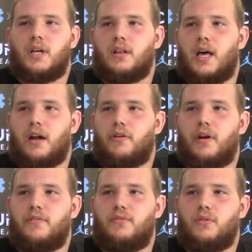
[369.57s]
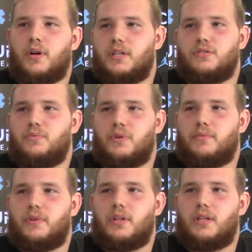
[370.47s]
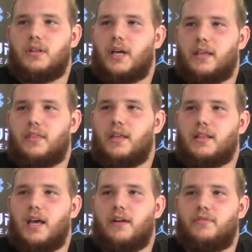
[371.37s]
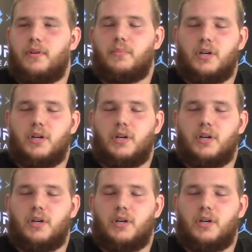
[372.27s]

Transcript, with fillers: get a lot of credit for it because you wouldn't really like think that of him.